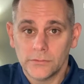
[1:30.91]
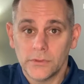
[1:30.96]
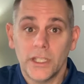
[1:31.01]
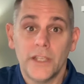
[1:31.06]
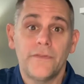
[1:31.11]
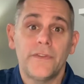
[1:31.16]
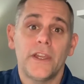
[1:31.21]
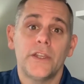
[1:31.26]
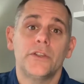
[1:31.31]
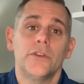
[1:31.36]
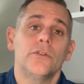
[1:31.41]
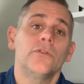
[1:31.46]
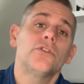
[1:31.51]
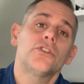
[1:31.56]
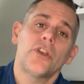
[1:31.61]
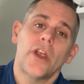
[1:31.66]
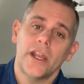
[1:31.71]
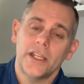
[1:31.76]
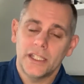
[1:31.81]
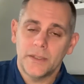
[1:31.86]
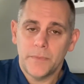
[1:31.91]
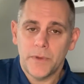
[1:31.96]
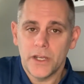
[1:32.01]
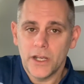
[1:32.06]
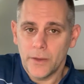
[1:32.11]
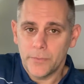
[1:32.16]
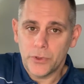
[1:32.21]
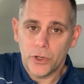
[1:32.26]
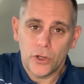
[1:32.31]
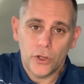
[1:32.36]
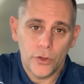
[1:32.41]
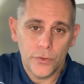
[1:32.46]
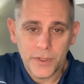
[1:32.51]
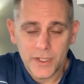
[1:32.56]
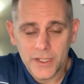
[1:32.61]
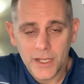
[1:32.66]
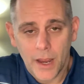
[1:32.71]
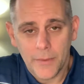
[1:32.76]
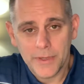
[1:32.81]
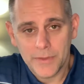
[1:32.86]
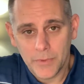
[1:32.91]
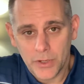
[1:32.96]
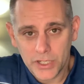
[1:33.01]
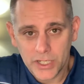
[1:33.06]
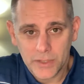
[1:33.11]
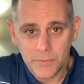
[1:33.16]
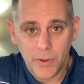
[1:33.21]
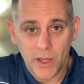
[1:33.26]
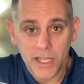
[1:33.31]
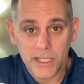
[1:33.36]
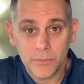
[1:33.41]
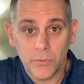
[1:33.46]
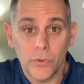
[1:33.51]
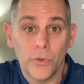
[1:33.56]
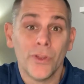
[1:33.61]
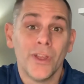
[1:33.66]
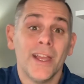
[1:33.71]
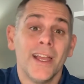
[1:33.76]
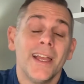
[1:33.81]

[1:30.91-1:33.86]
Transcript: If they do, try and speed up your closing time as much as possible.